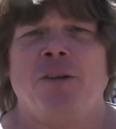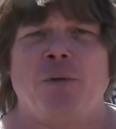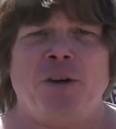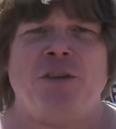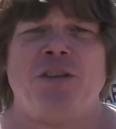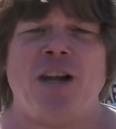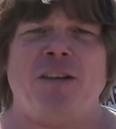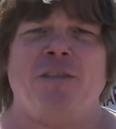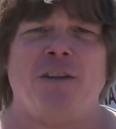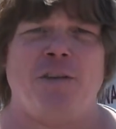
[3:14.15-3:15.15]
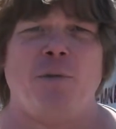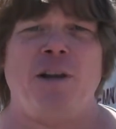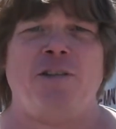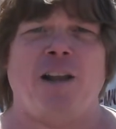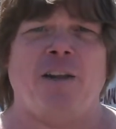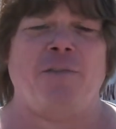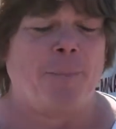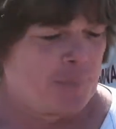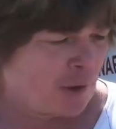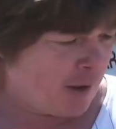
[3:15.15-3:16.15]
So we suggest a 2-inch lift.
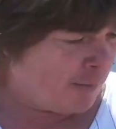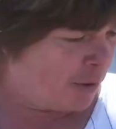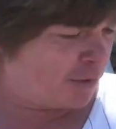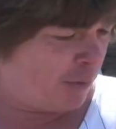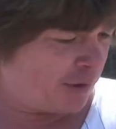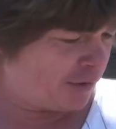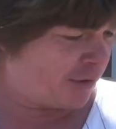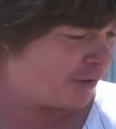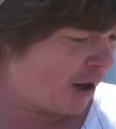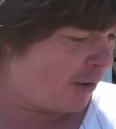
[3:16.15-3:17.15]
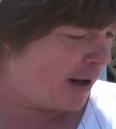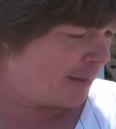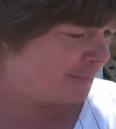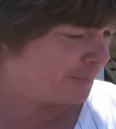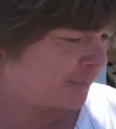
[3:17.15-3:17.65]
Put 2 inches of stone in,